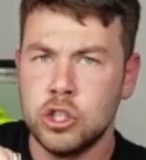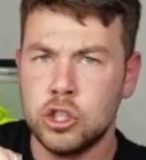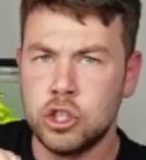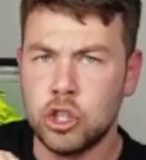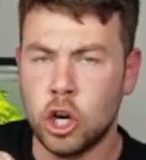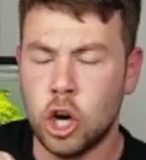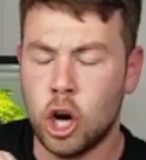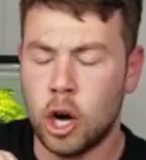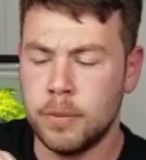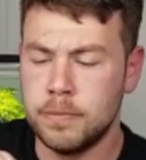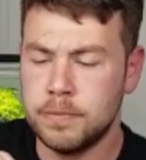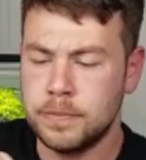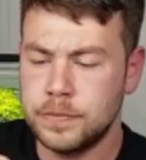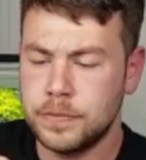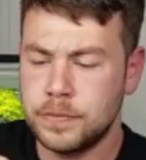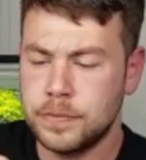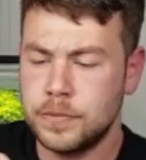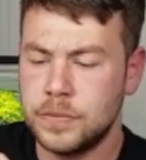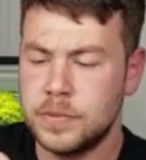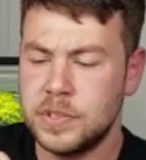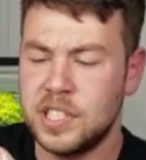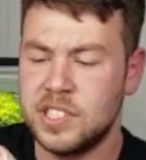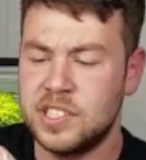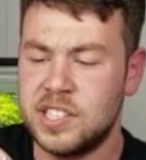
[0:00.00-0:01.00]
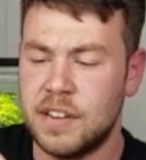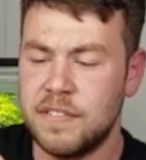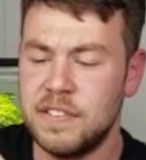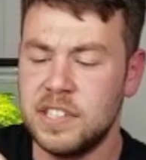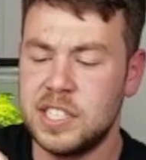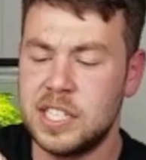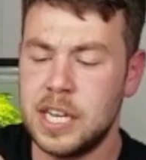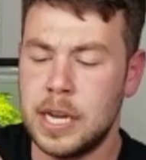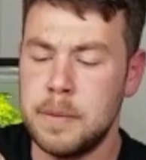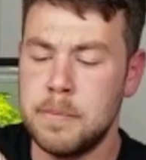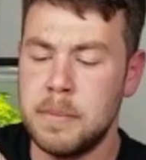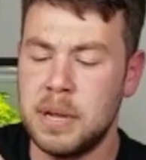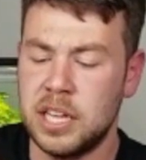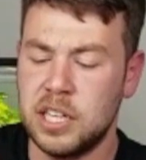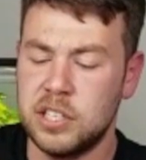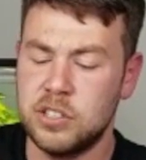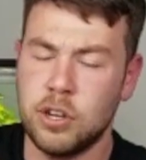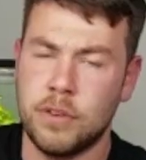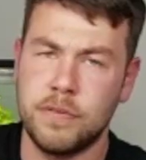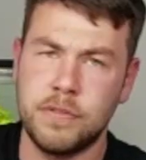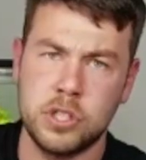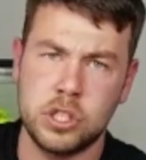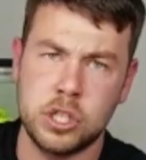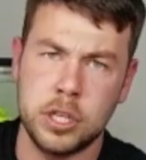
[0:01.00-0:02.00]
So the 17 mil
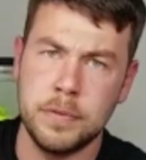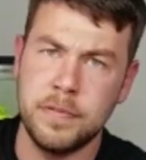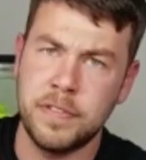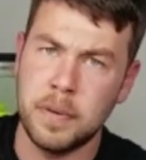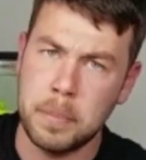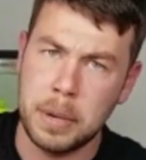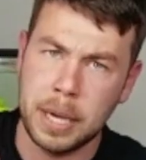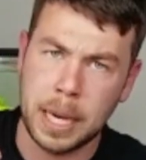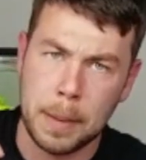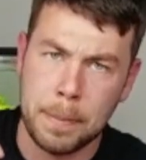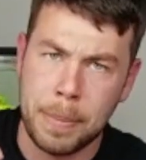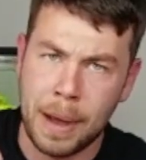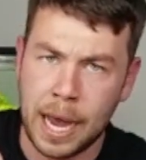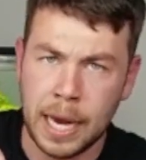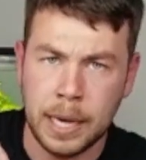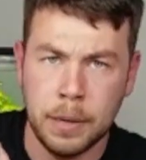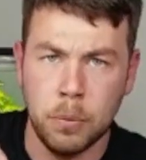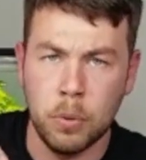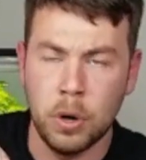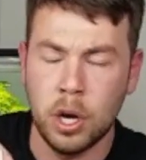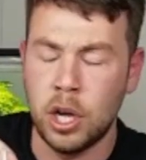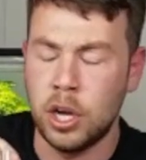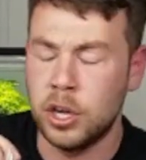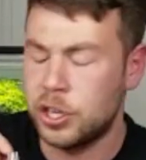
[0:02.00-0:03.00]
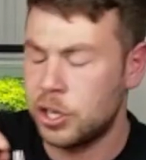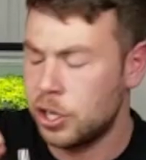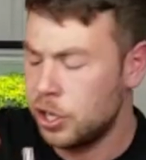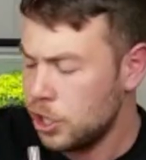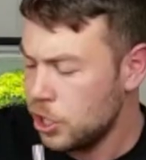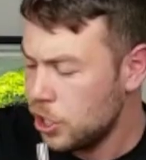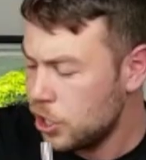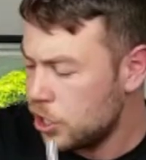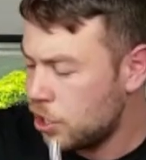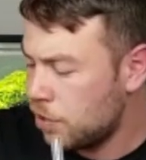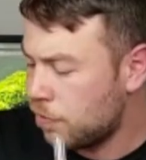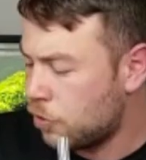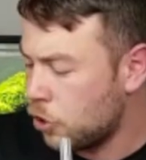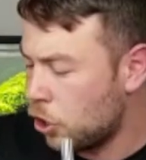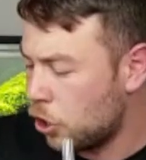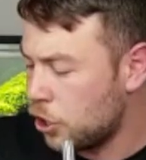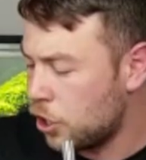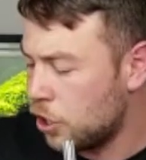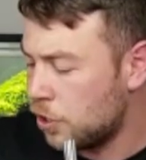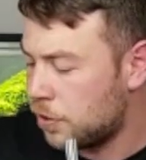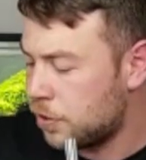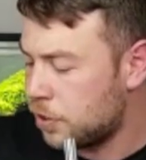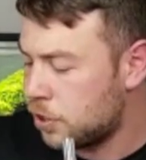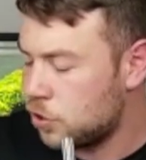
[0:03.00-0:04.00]
is obviously for bigger pipe work. You've got
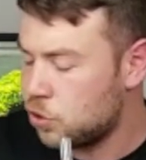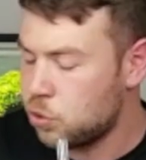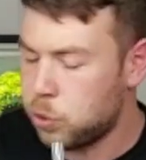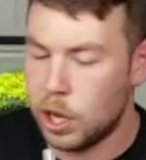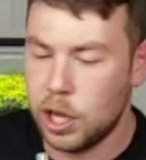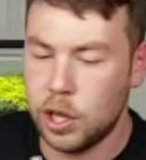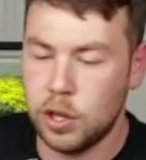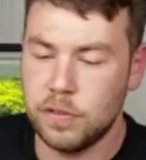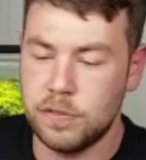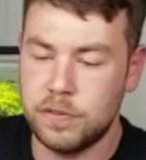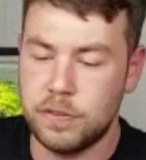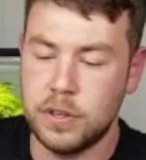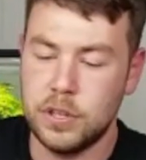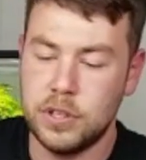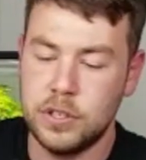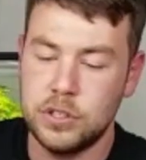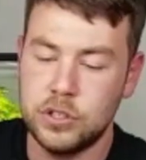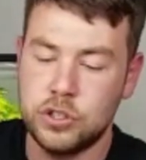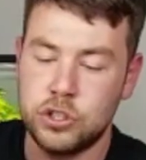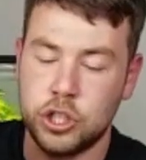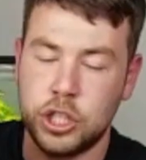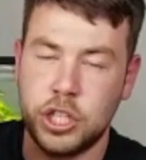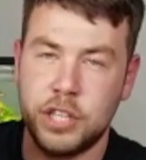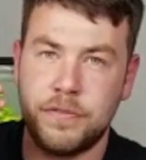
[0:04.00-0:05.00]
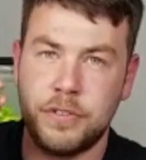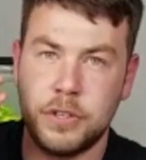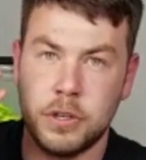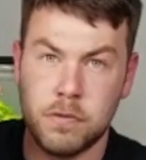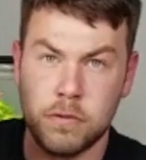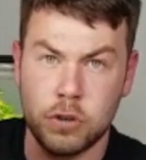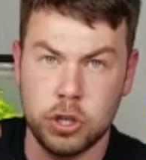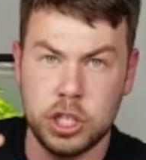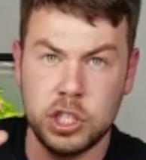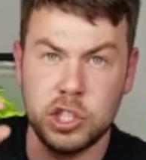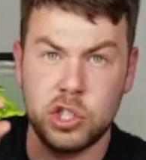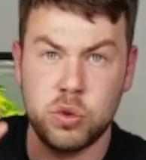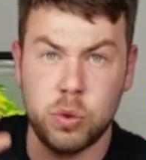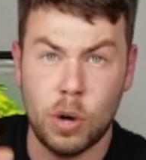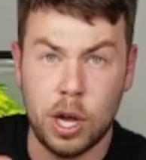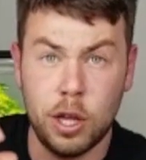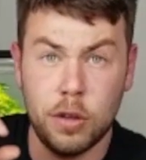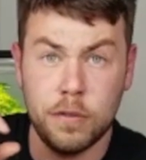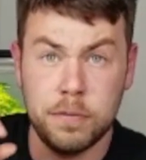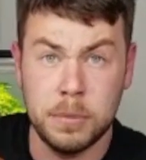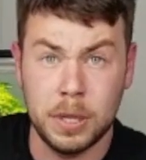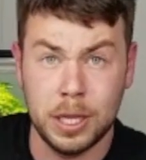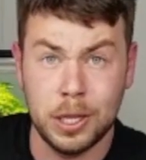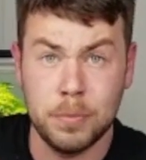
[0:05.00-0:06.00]
your 12, so if you're running
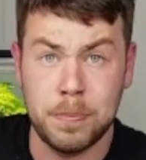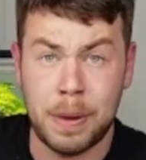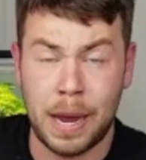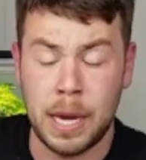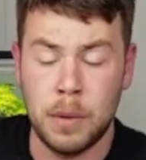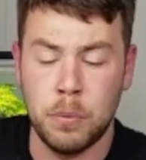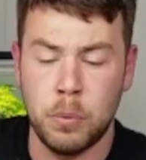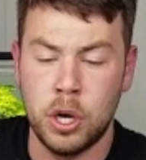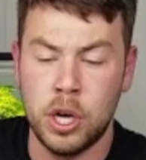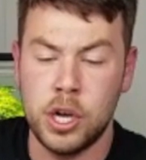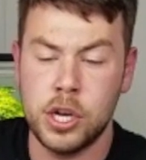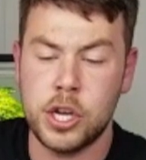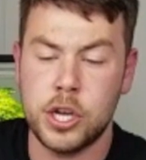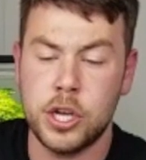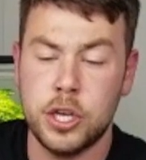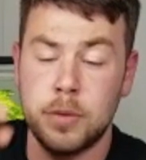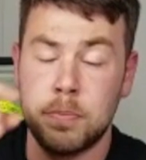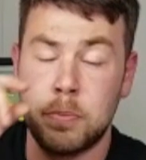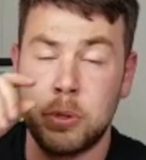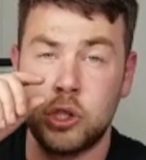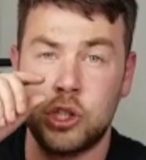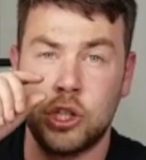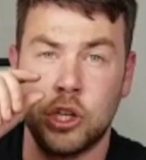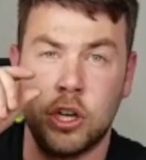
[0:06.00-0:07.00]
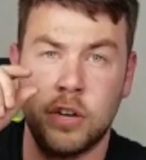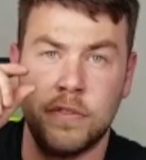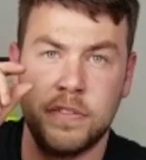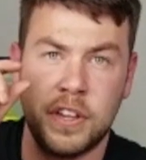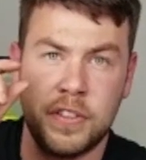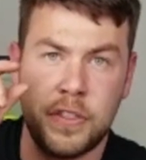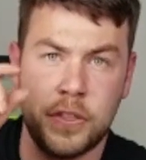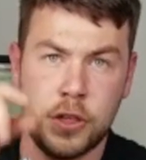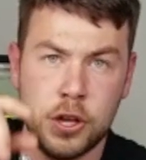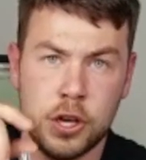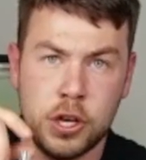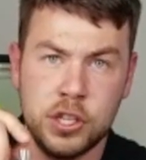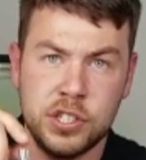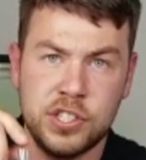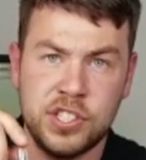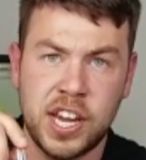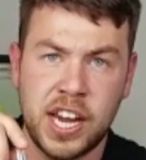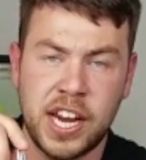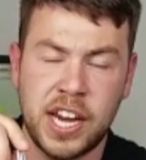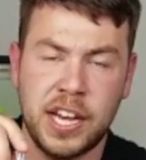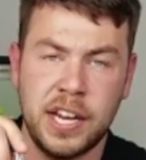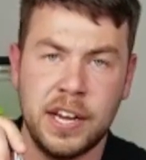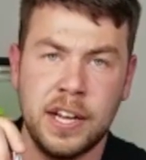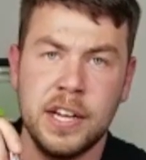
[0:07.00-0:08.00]
12 mil pipe work, you push it over to
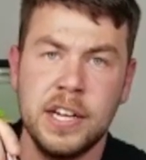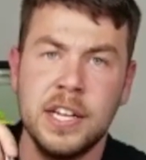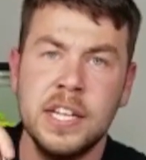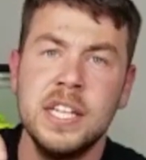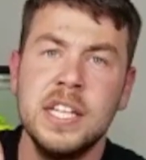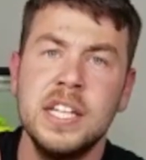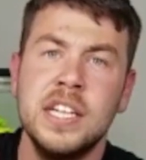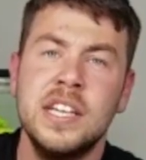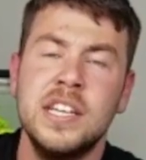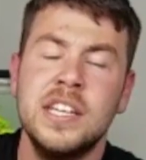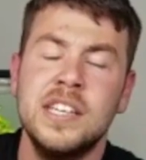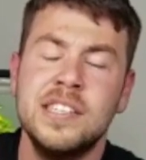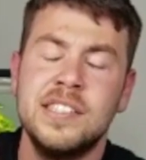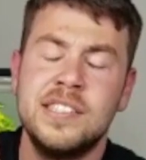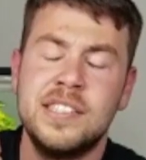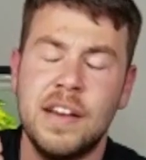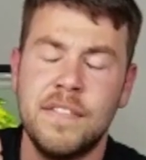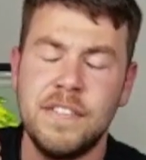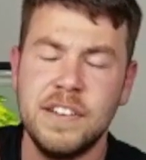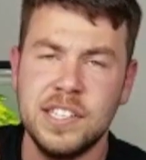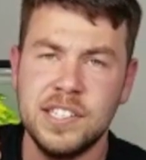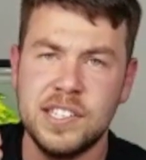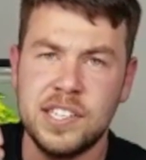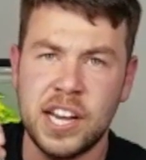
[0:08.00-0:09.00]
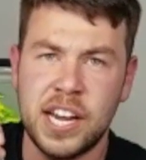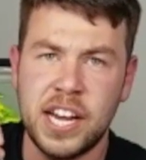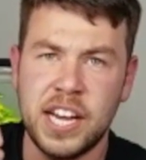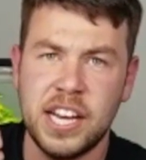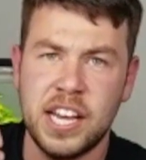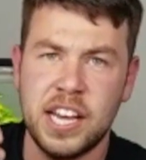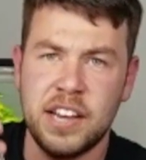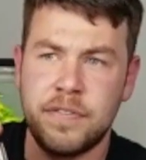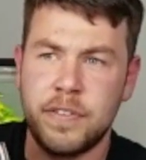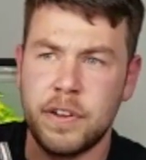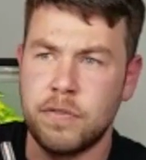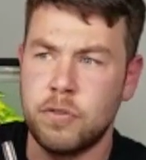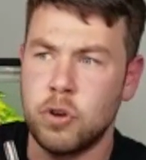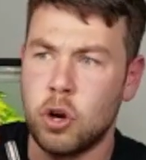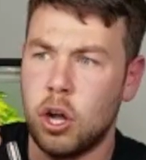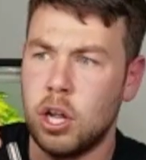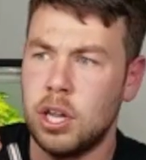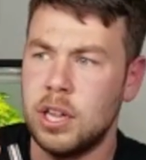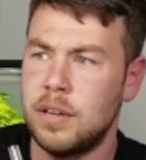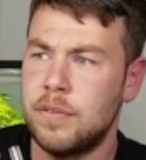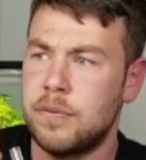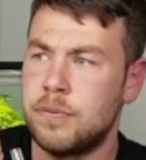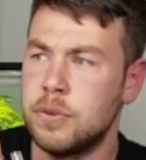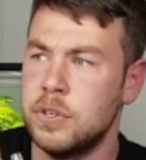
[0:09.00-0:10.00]
13. 17, if you've
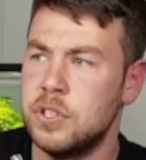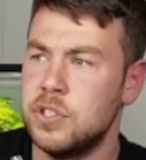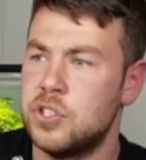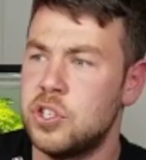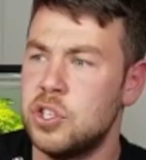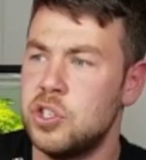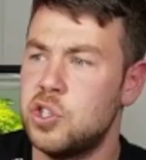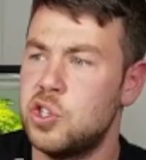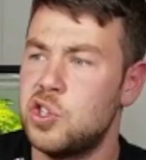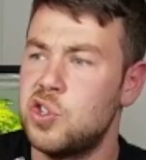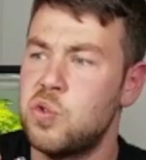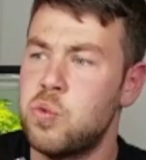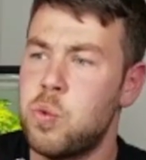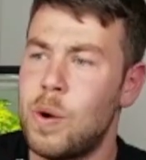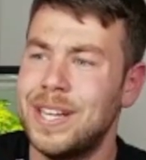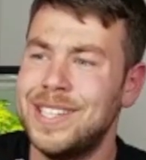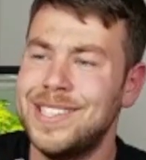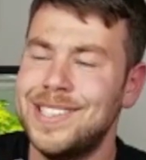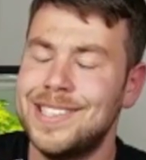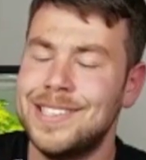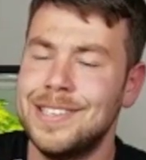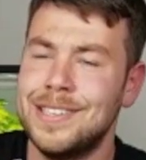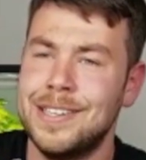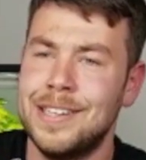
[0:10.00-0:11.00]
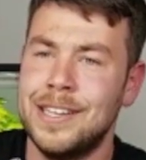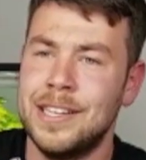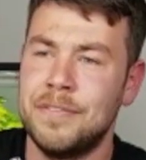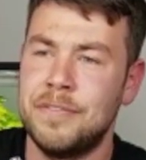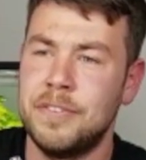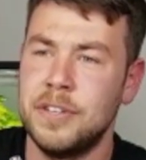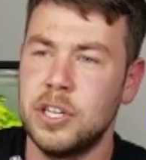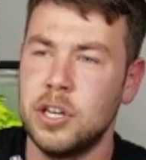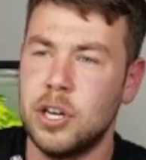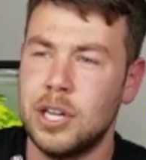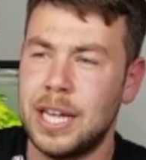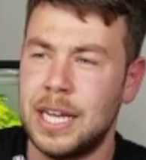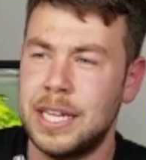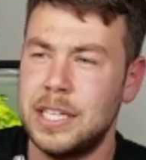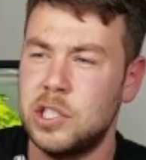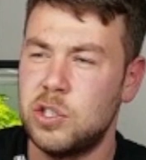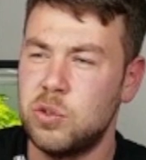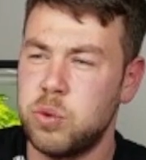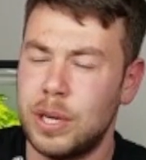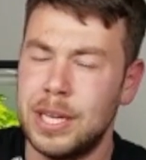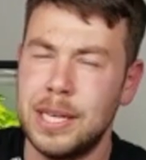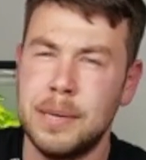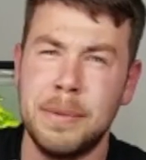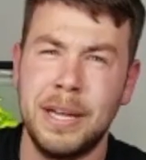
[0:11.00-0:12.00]
got, for instance, 20, if you've got like
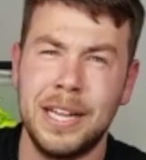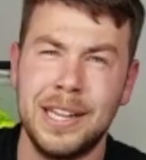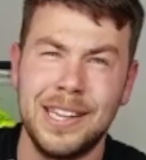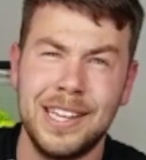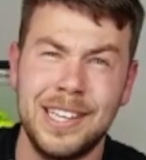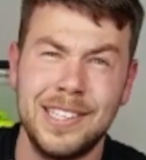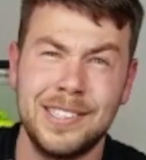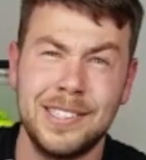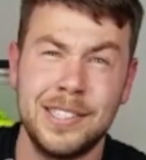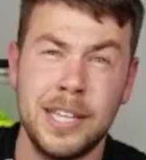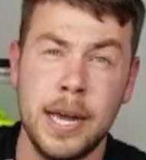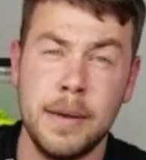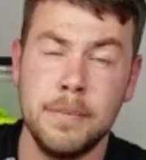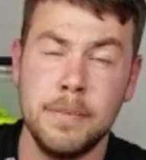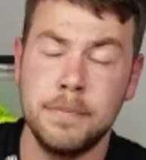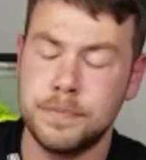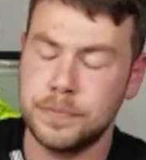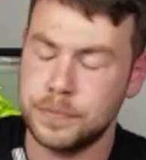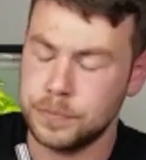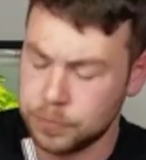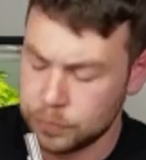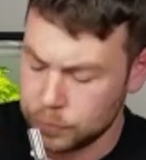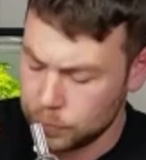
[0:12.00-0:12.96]
20 mil, let's say,